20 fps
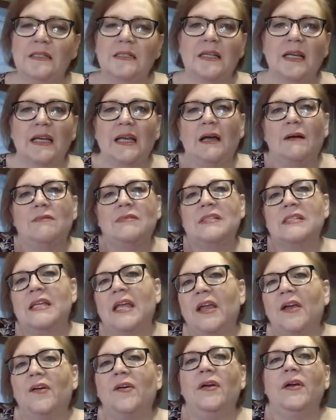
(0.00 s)
Like I was
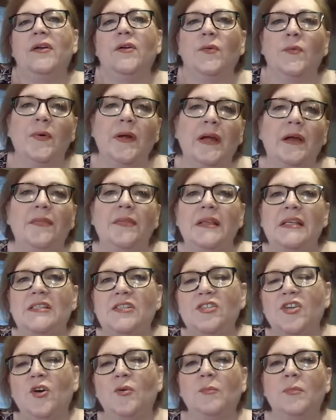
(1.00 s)
carrying around these
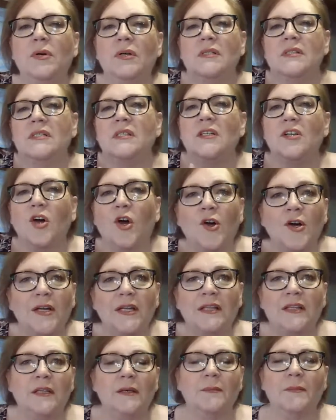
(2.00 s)
notebooks and
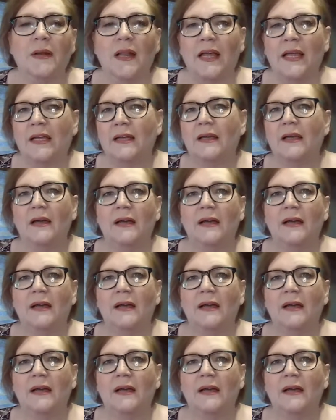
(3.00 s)
guarding them like